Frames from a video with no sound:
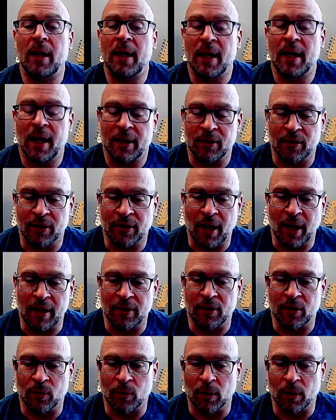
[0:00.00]

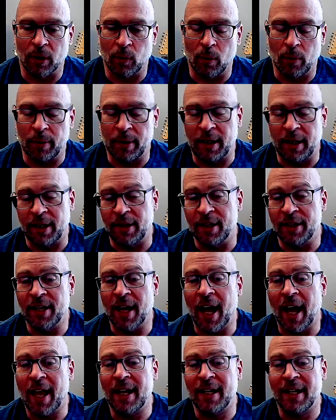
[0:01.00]
exercises are really what we need. The
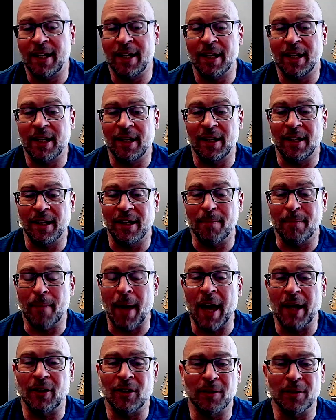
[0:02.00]
diet, and it
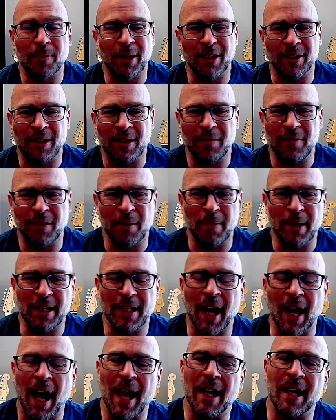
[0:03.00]
matters, but it seems to be
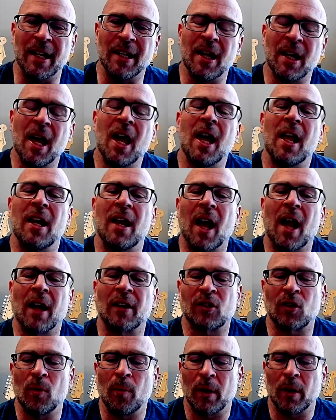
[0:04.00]
diet,
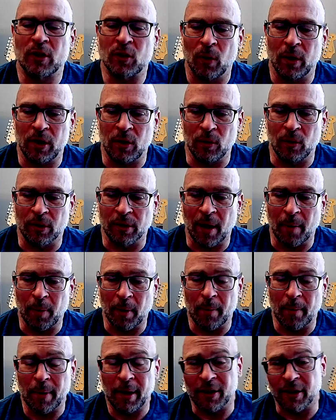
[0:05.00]
not so much what you
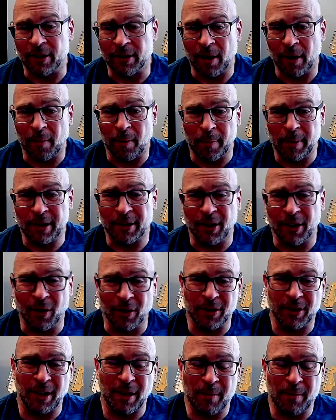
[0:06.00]
supplement. The supplements
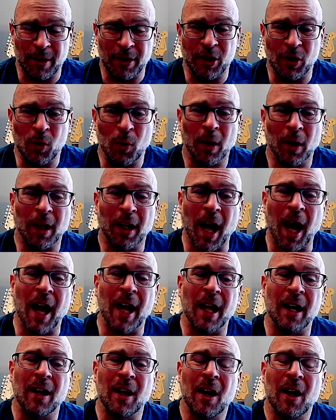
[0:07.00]
don't seem to do a
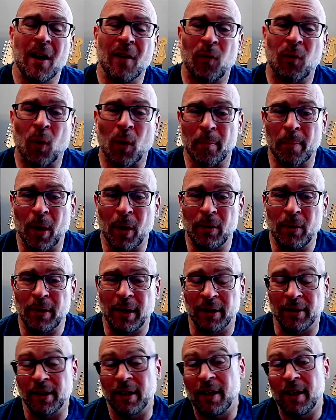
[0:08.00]
lot for bone
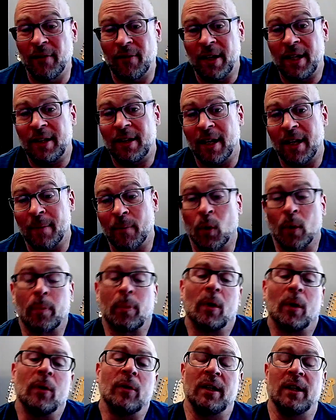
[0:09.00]
density. If anything, more
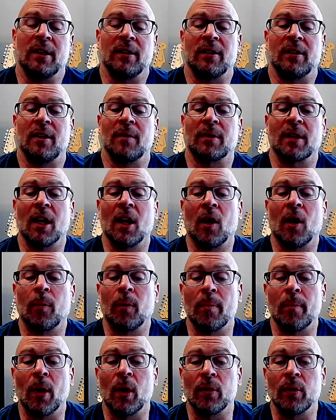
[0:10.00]
protein seems to help
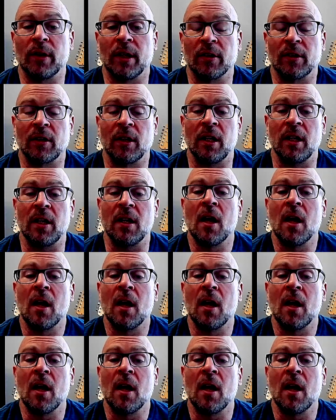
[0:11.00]
with bone density.